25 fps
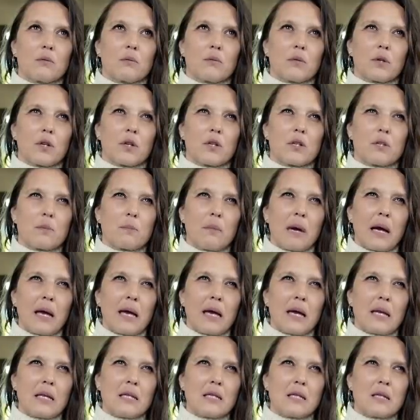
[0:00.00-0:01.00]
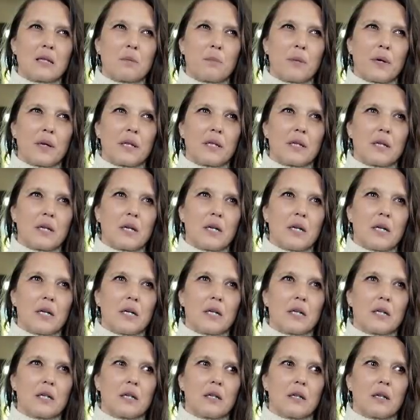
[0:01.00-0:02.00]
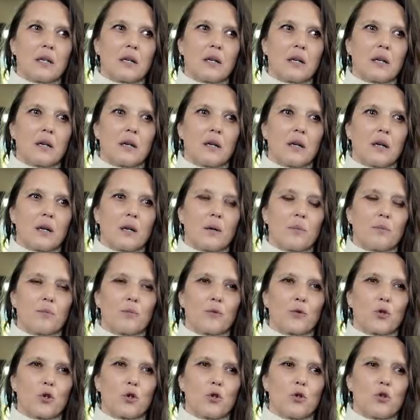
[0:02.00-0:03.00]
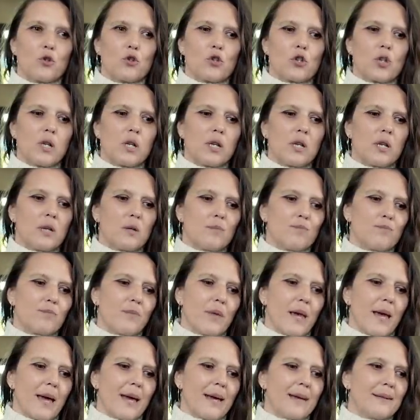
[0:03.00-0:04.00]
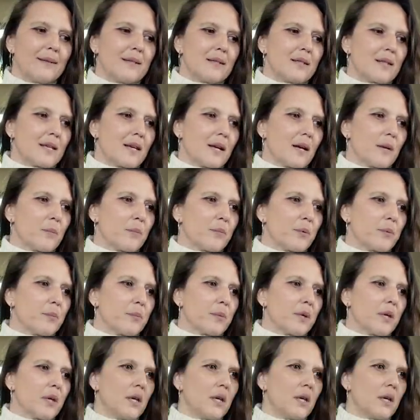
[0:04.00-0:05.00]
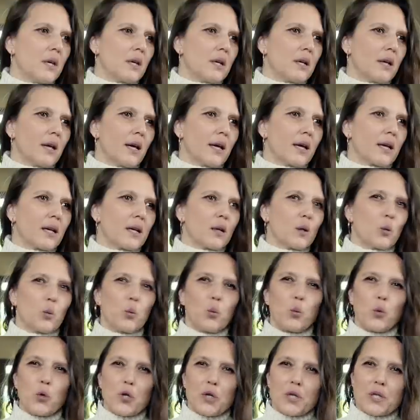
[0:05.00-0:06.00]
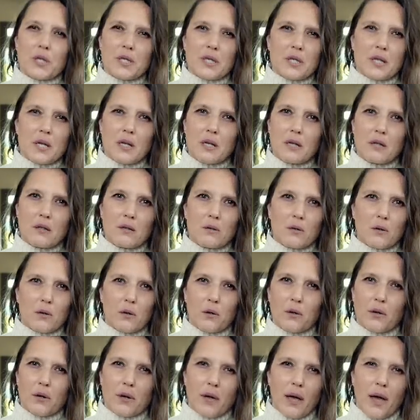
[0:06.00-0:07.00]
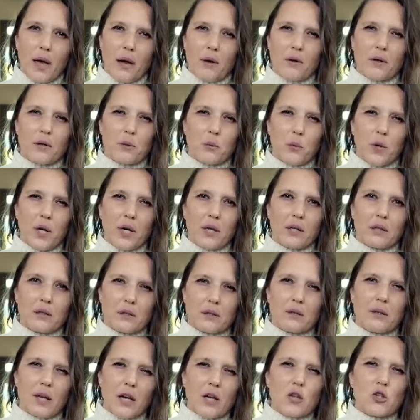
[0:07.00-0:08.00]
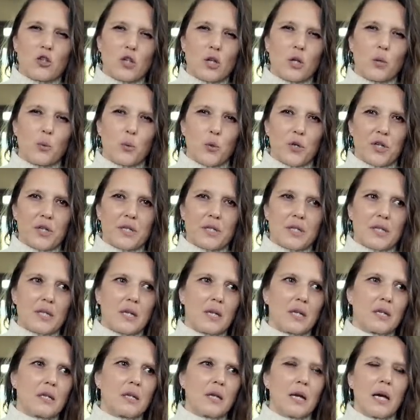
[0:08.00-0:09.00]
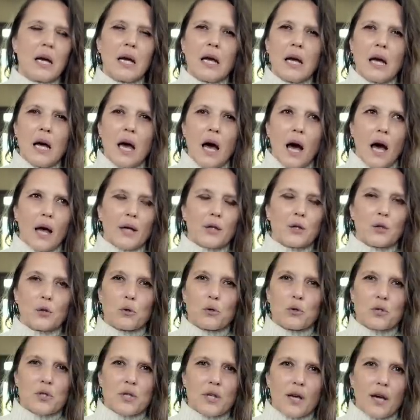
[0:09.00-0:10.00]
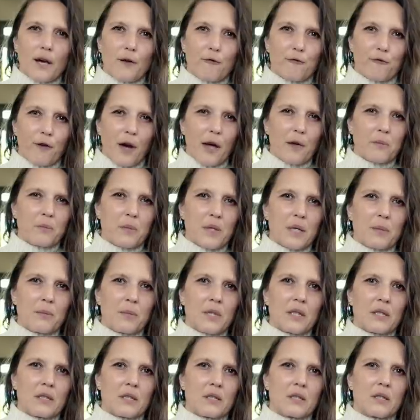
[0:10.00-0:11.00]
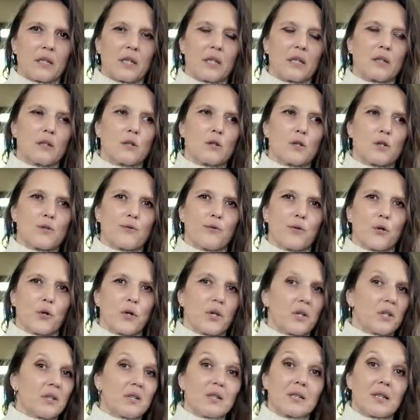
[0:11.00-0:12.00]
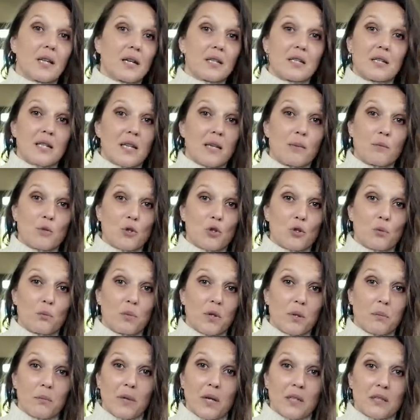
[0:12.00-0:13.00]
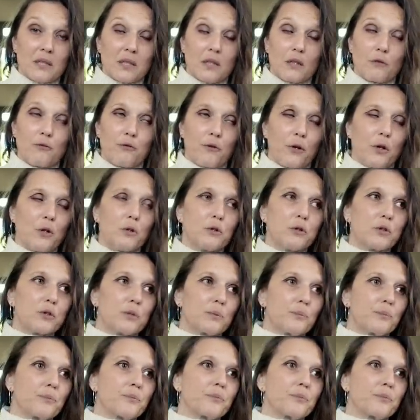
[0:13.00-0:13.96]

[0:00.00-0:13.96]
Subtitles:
because my hand spun yarn usually ends up being like worsted or aran weight, actually worsted. I use 5mm needles for it. That seems to be my default.